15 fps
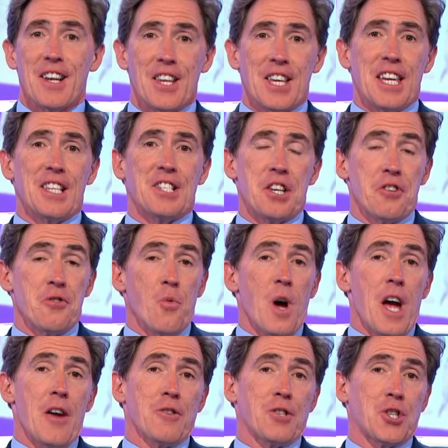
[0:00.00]
Lee didn't
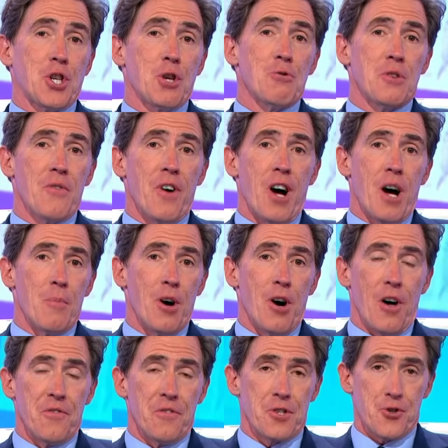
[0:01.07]
wear a suit of armour
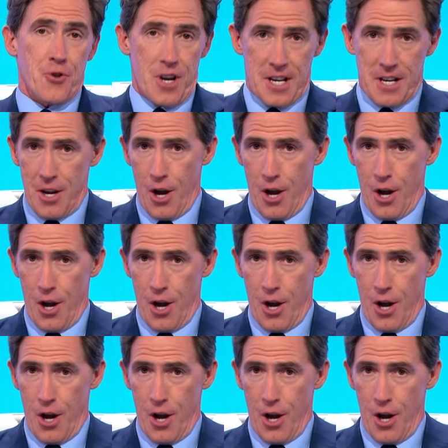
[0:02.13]
on the train